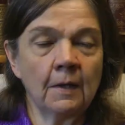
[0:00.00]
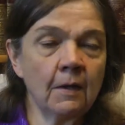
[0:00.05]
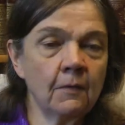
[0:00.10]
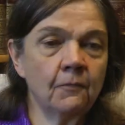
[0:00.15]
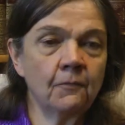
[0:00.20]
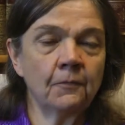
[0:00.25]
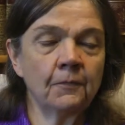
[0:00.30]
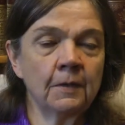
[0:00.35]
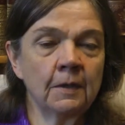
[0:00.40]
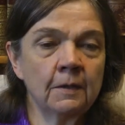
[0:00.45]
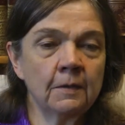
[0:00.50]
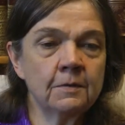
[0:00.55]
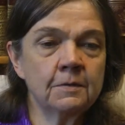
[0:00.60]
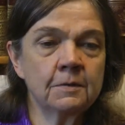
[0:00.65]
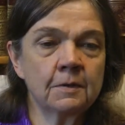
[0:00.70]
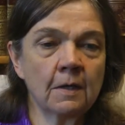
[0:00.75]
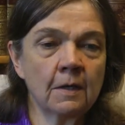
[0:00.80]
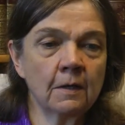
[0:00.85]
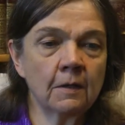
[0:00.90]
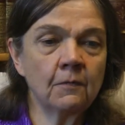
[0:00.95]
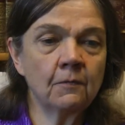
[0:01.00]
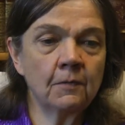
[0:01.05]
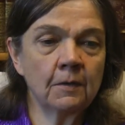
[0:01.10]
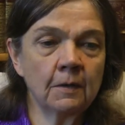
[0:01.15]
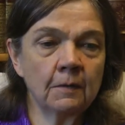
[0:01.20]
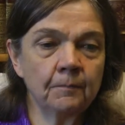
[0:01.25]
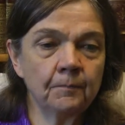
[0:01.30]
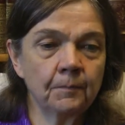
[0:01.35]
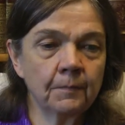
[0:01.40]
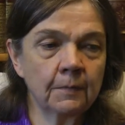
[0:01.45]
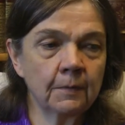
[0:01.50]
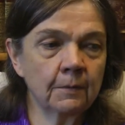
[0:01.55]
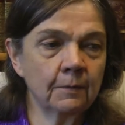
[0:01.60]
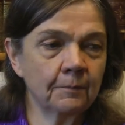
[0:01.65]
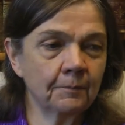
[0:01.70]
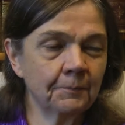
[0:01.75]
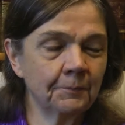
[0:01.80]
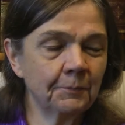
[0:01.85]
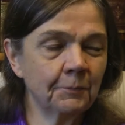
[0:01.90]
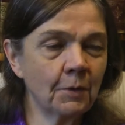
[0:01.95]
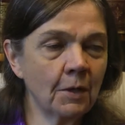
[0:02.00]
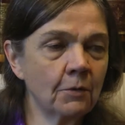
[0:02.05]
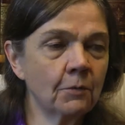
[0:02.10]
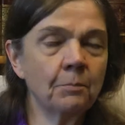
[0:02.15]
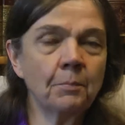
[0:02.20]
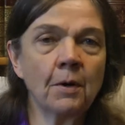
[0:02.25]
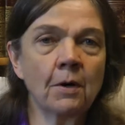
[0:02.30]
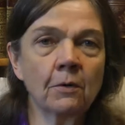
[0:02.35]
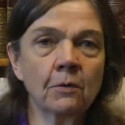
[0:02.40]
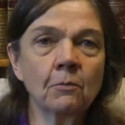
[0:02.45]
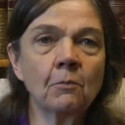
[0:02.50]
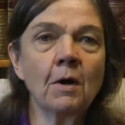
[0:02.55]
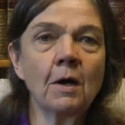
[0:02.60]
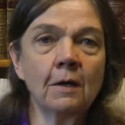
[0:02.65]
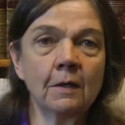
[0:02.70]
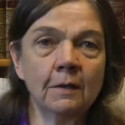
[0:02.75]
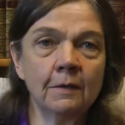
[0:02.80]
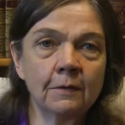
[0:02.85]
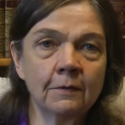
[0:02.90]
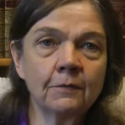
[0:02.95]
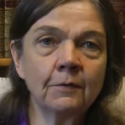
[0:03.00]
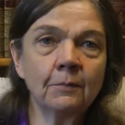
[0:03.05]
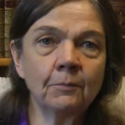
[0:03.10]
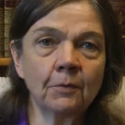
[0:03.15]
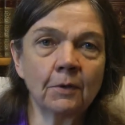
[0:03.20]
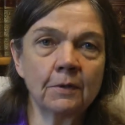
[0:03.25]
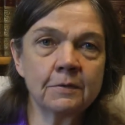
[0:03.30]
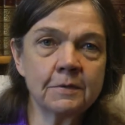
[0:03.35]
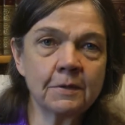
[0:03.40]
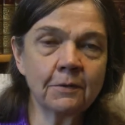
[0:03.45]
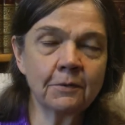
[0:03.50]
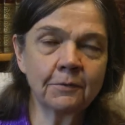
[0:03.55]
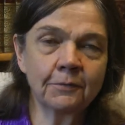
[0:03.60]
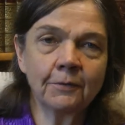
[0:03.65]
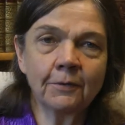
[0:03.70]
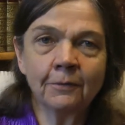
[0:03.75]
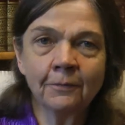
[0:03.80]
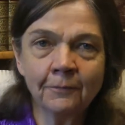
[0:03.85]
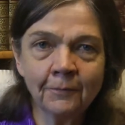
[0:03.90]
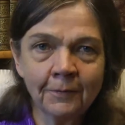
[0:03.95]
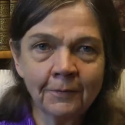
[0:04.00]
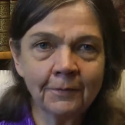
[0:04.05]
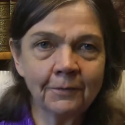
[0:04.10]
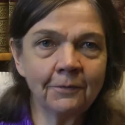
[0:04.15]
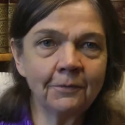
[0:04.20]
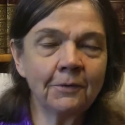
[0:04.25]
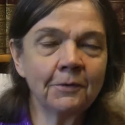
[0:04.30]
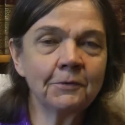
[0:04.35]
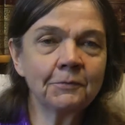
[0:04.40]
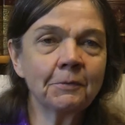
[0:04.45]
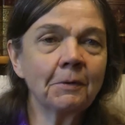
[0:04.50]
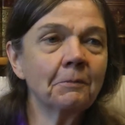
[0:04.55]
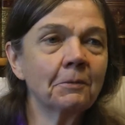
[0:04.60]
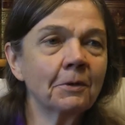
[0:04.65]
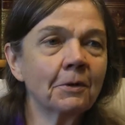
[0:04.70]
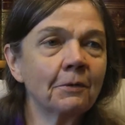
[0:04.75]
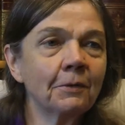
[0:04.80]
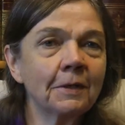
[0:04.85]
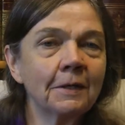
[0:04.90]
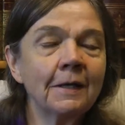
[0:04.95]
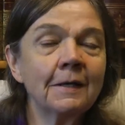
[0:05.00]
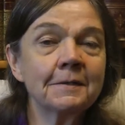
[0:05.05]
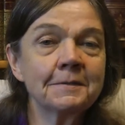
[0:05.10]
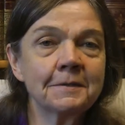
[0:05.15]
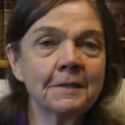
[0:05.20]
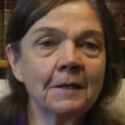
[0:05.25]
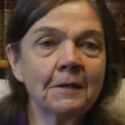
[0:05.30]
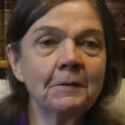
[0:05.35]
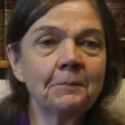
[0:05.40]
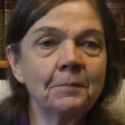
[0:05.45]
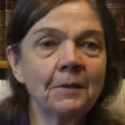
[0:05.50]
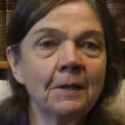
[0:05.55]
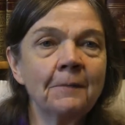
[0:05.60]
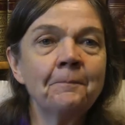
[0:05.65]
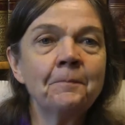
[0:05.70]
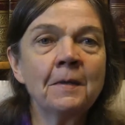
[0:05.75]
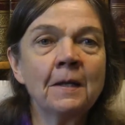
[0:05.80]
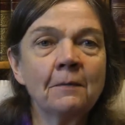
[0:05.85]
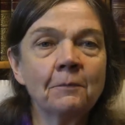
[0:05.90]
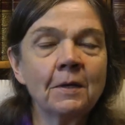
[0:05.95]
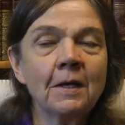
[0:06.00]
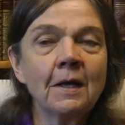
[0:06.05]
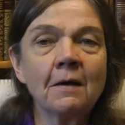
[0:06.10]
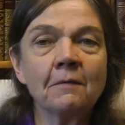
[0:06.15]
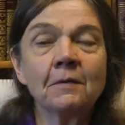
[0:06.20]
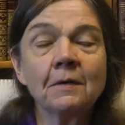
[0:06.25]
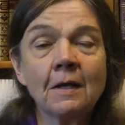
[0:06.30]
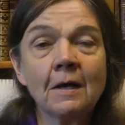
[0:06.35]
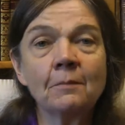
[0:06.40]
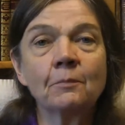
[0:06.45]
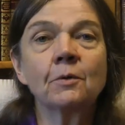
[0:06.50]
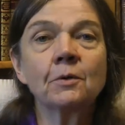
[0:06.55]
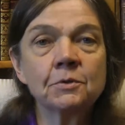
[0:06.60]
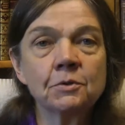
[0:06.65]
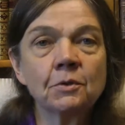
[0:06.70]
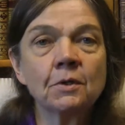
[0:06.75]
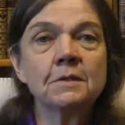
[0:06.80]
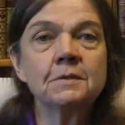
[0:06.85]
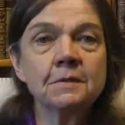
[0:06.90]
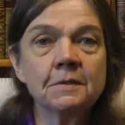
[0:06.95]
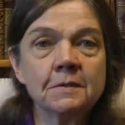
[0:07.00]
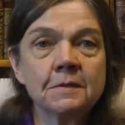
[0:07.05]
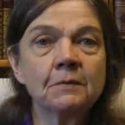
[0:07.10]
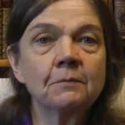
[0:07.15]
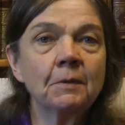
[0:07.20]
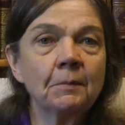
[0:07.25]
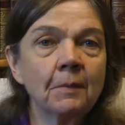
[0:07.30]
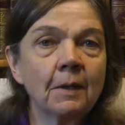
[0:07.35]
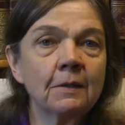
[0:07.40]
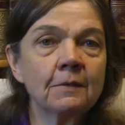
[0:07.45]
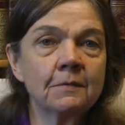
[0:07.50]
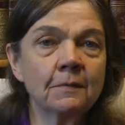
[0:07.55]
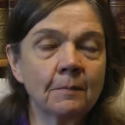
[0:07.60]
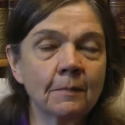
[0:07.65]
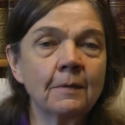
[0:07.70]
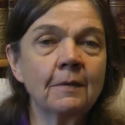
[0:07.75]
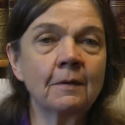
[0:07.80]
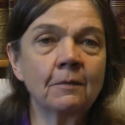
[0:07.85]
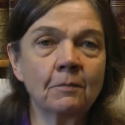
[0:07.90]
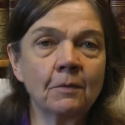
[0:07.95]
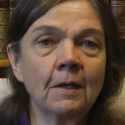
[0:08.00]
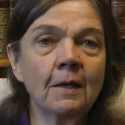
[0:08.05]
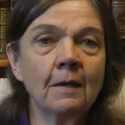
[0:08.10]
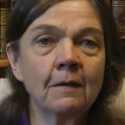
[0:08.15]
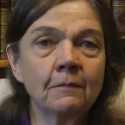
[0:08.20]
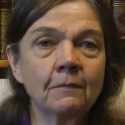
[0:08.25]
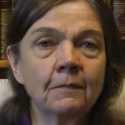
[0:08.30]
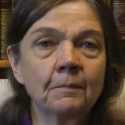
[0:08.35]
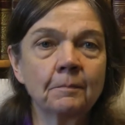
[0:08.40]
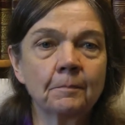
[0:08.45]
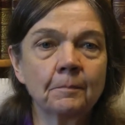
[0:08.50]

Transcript: Life is kind of a water park ride in some ways here, so who knows where we're going next on it, but we have a lot more choices than we might think we have.